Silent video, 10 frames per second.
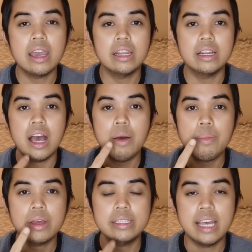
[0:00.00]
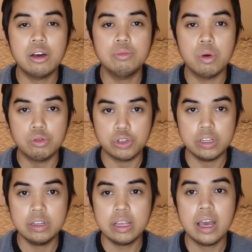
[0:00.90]
in an up and down
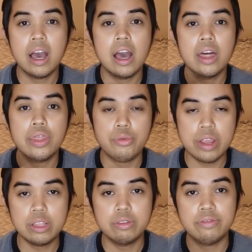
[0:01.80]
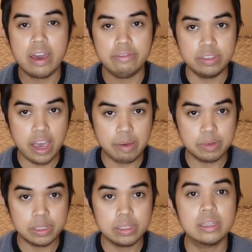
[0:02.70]
motion 3 to 5
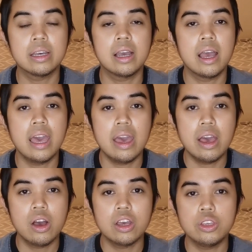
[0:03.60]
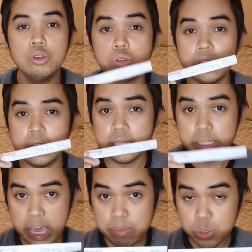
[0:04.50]
times. Using the
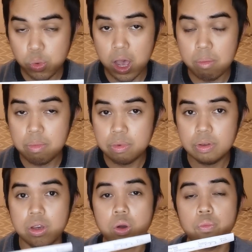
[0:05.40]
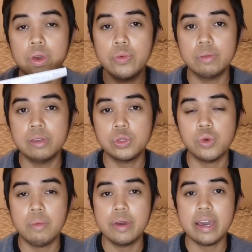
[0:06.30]
same swab, we will be
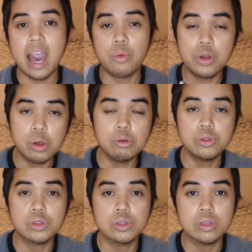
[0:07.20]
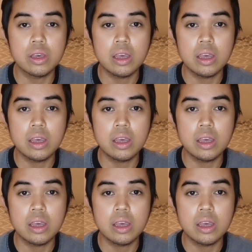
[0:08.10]
swabbing our nose.